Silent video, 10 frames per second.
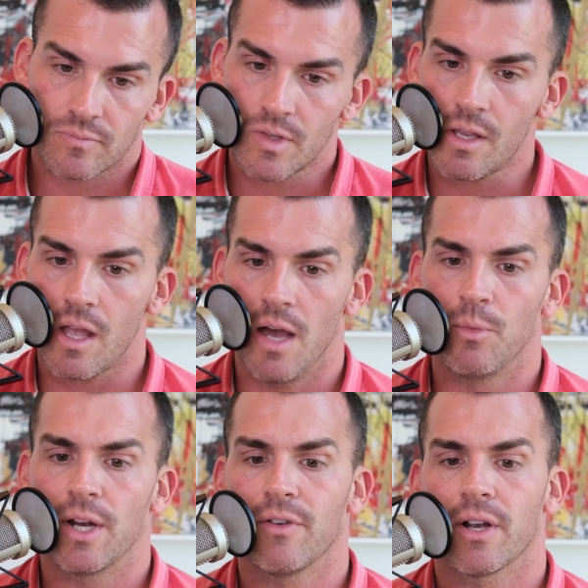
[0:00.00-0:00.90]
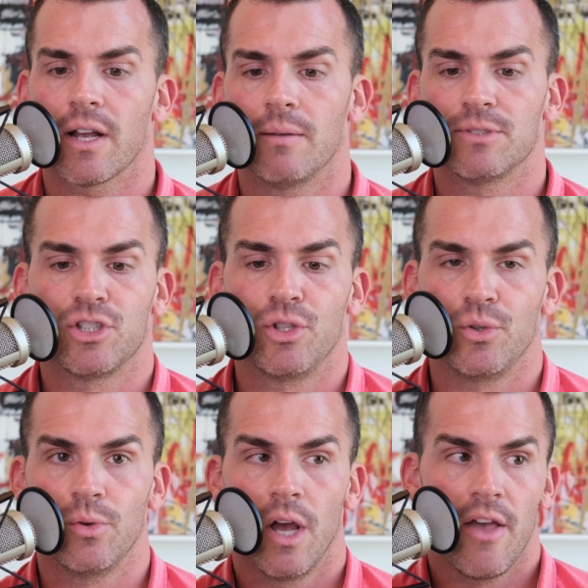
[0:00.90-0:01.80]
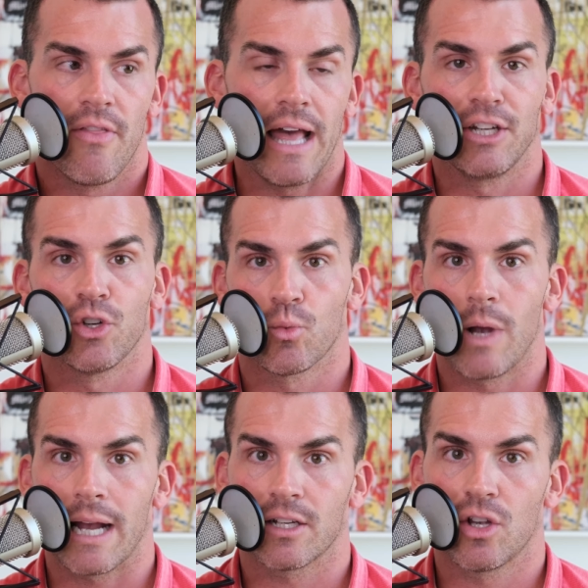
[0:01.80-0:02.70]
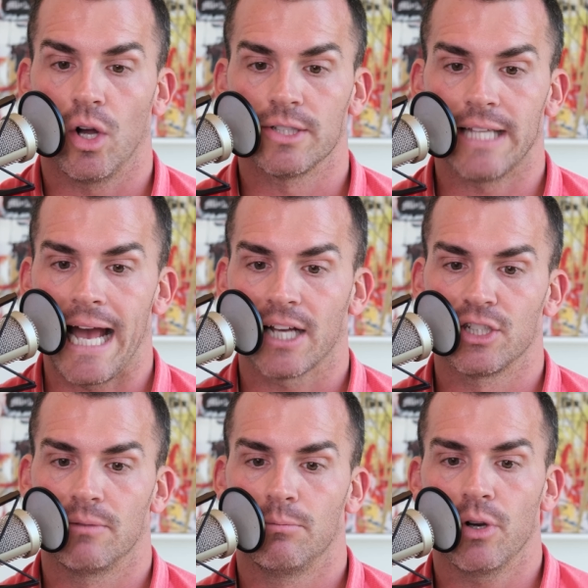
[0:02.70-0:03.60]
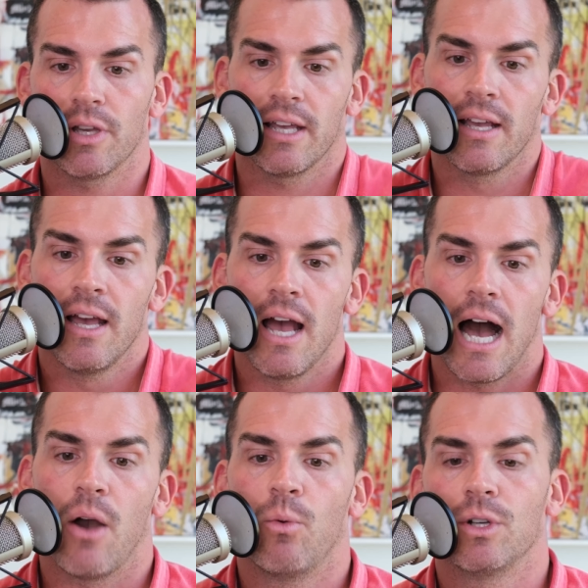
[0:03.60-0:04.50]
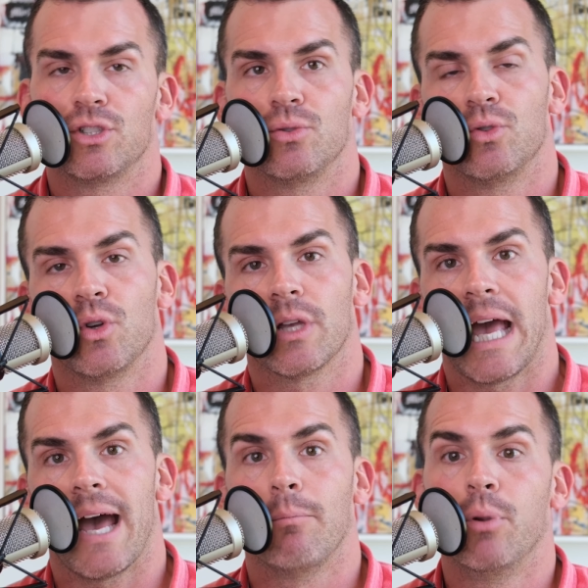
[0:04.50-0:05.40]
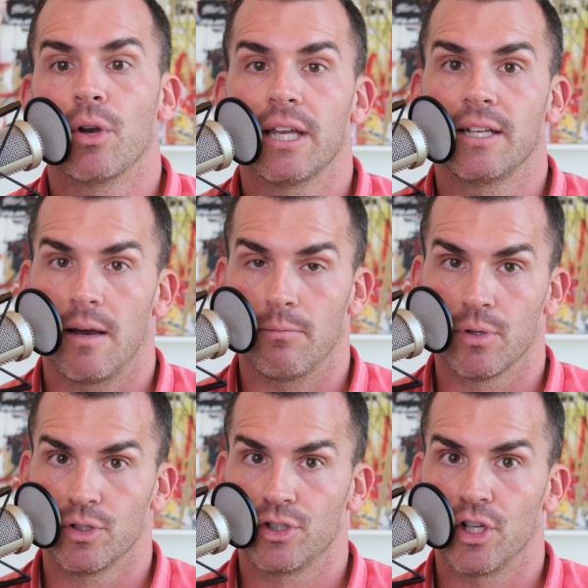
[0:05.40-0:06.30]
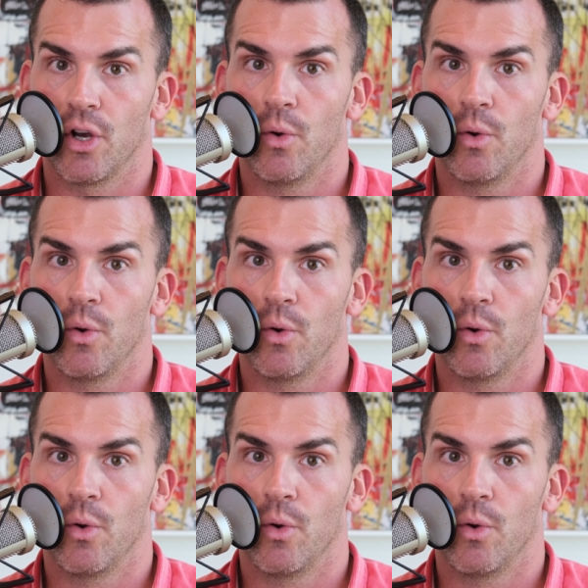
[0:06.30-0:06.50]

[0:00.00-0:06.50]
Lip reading: Whenever it comes to that direct call to action booking, I want to look at booking numbers. So